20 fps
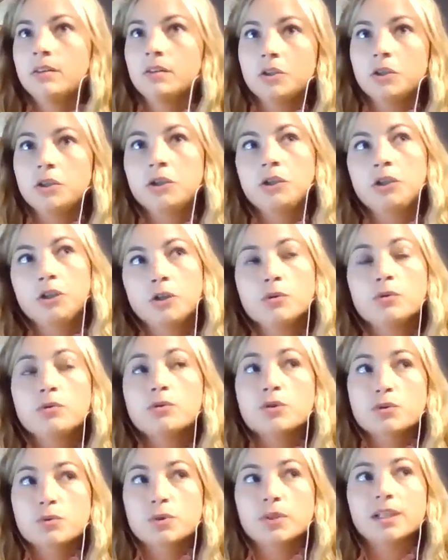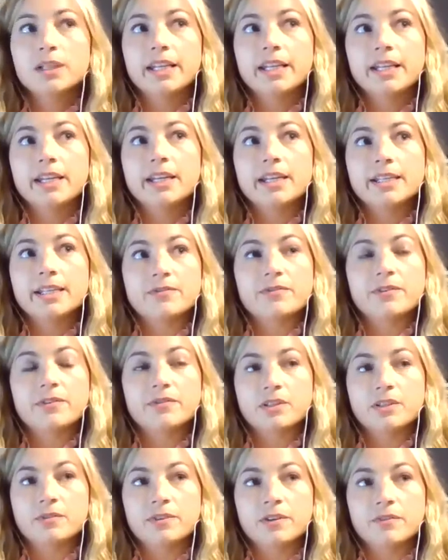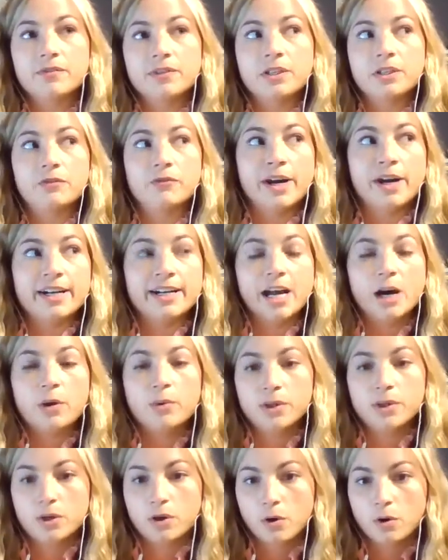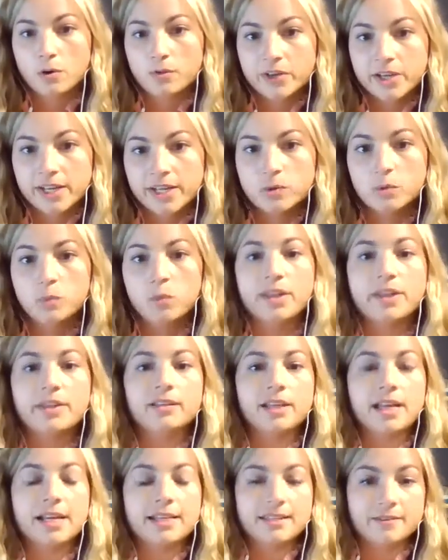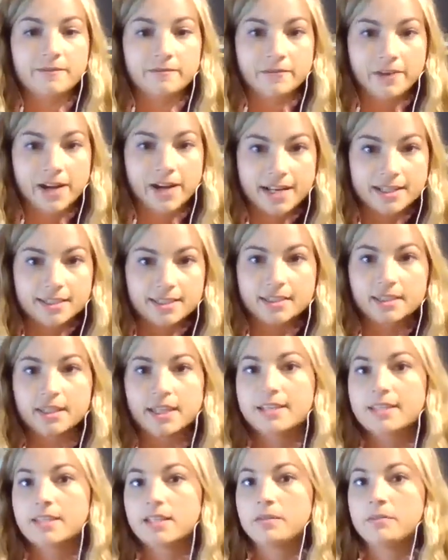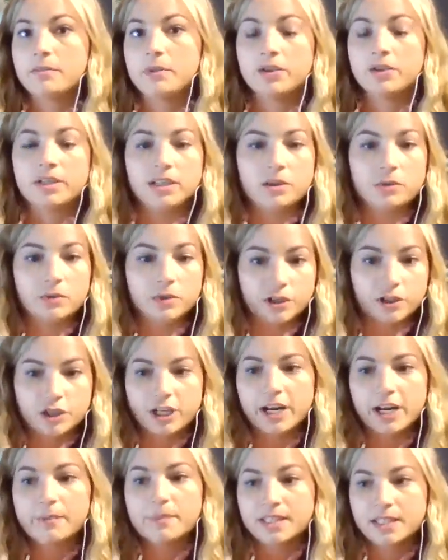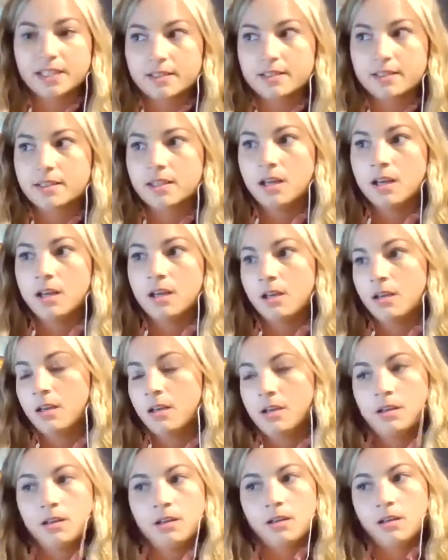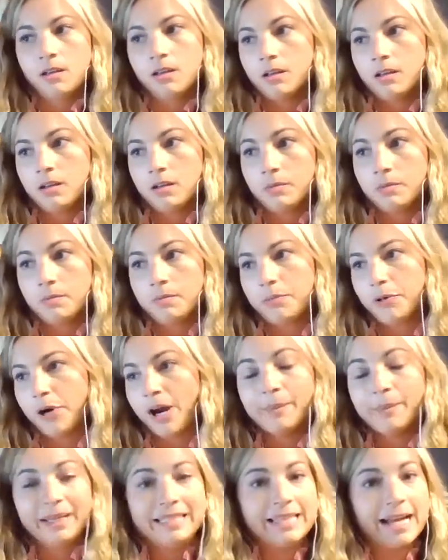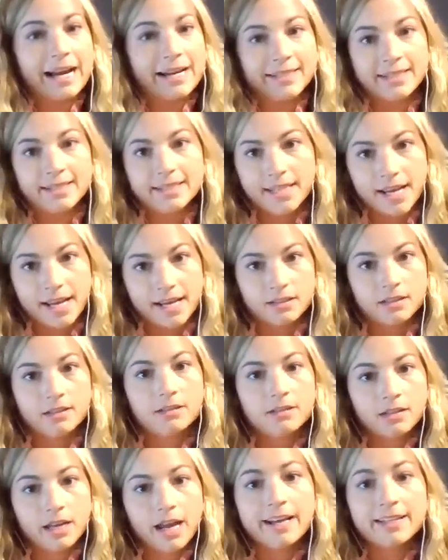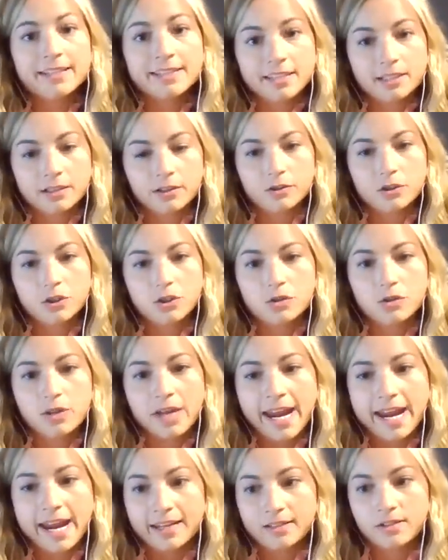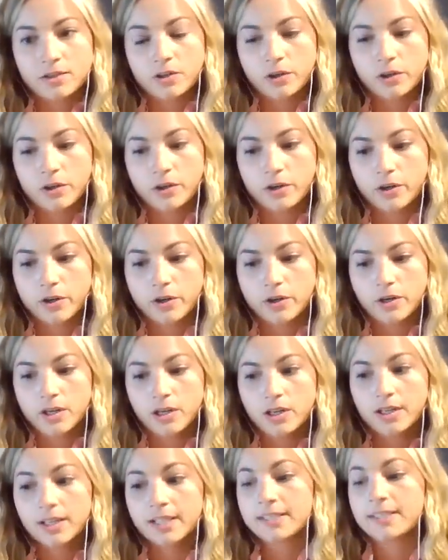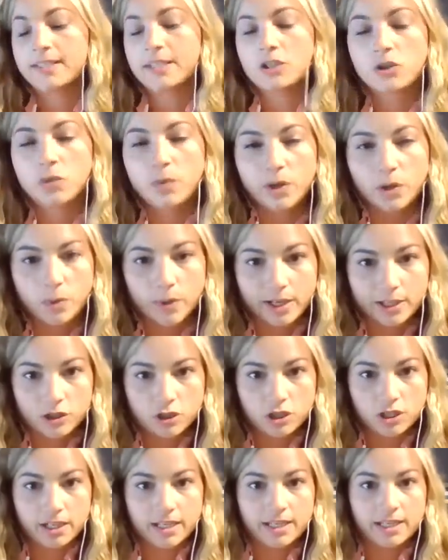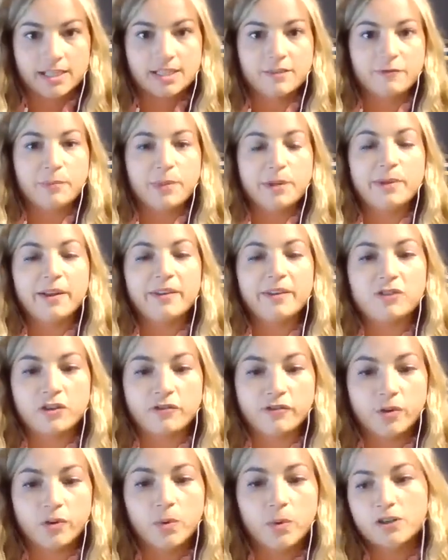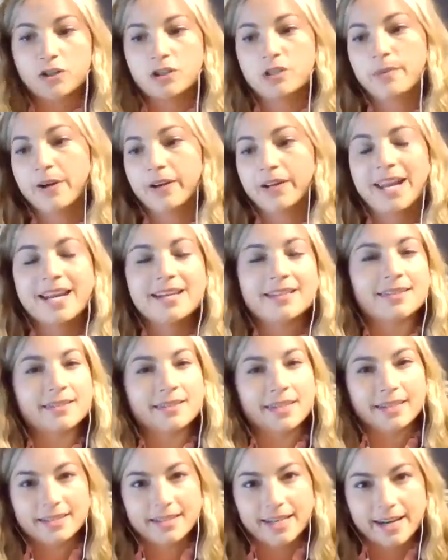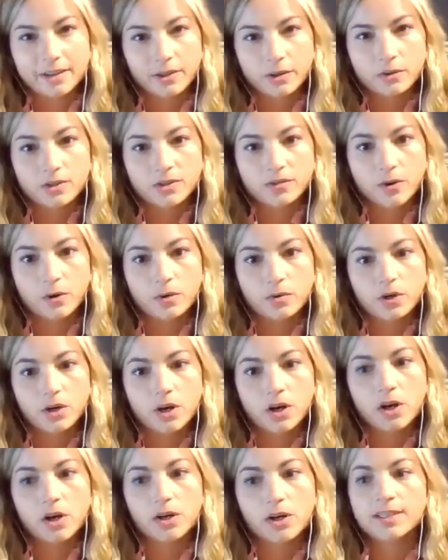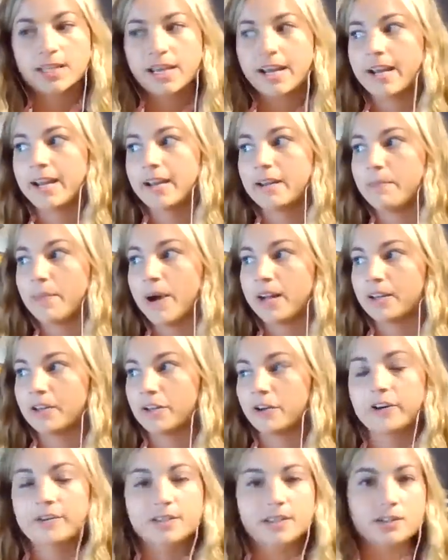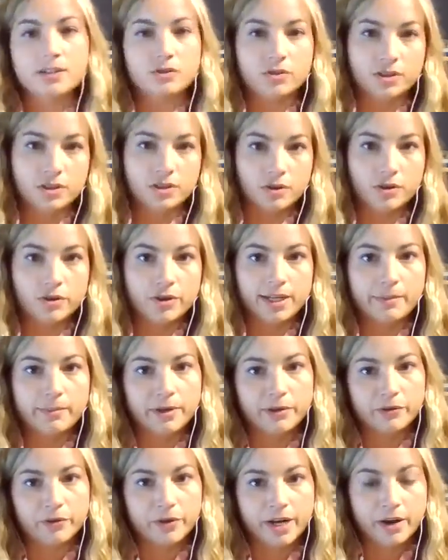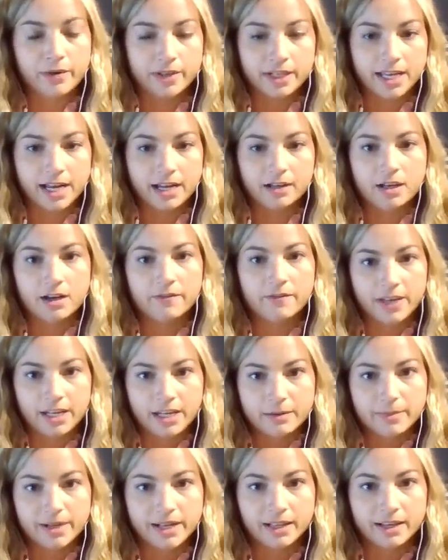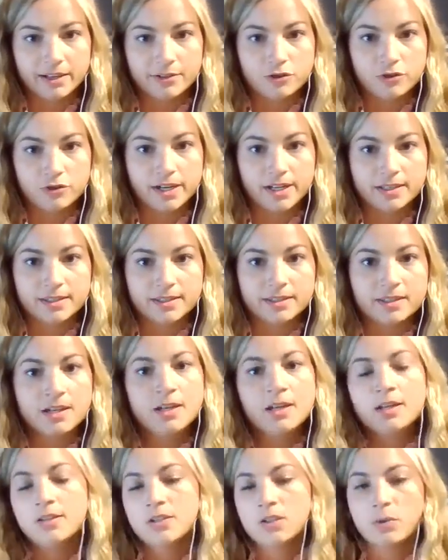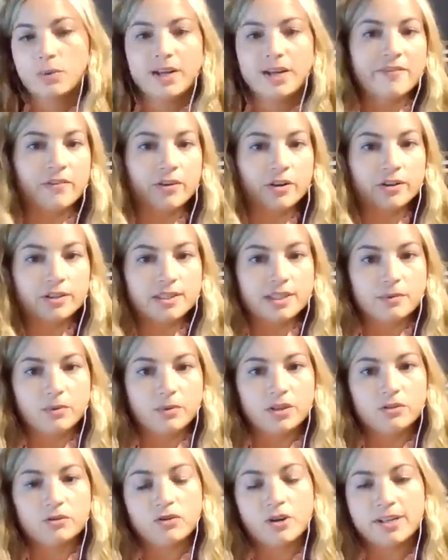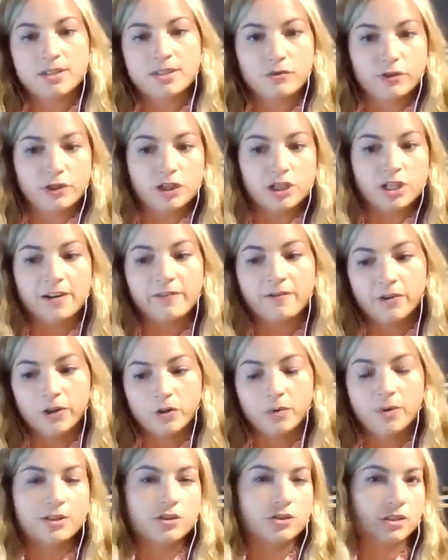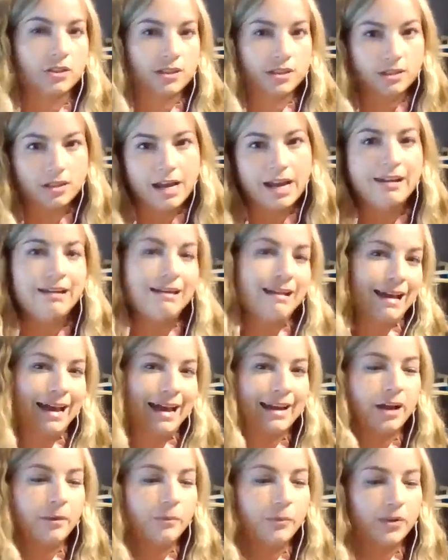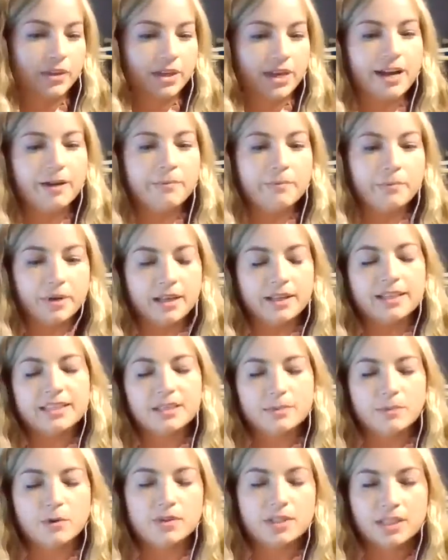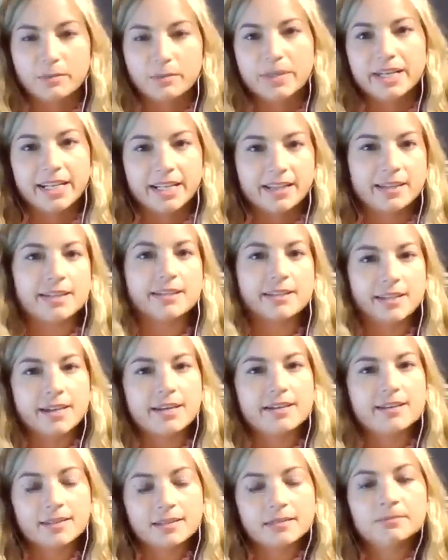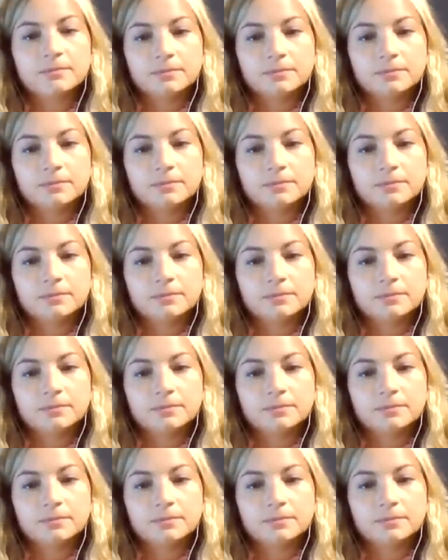Usually it's 50-50. Right now with COVID, with less events, less community workshops, it's probably 90-10. I still answer constituent questions. If people have general questions about cases, I take those phone calls. I monitor our district attorney at monroecounty.gov email address. So whenever someone tries to reach out for a question, I help with that, but it's mostly media these days.